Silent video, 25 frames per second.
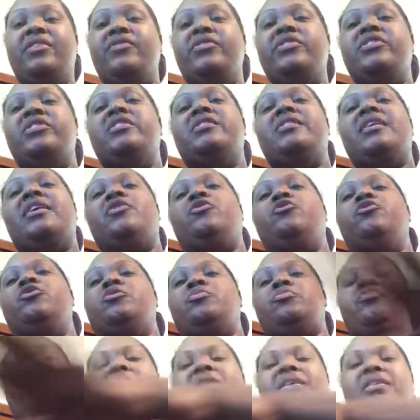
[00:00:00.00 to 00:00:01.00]
It's just like you
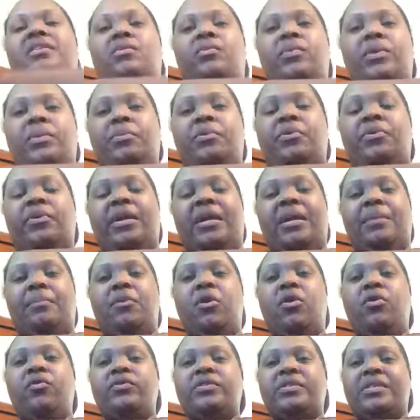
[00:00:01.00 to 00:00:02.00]
spread the whipped
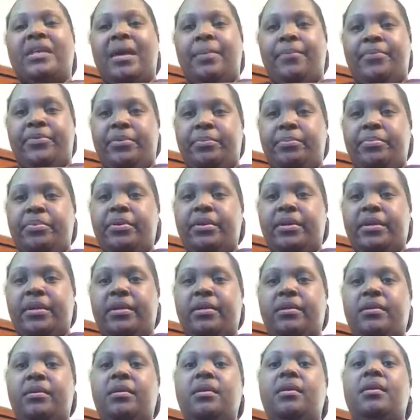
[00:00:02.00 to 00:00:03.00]
cream over top of the
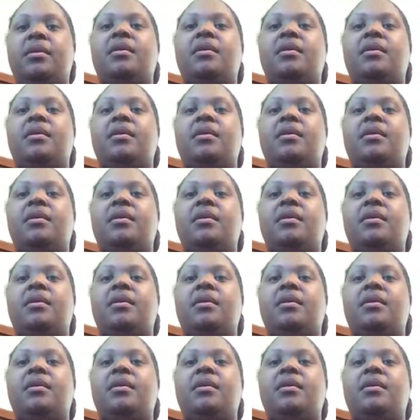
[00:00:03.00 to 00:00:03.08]
pudding,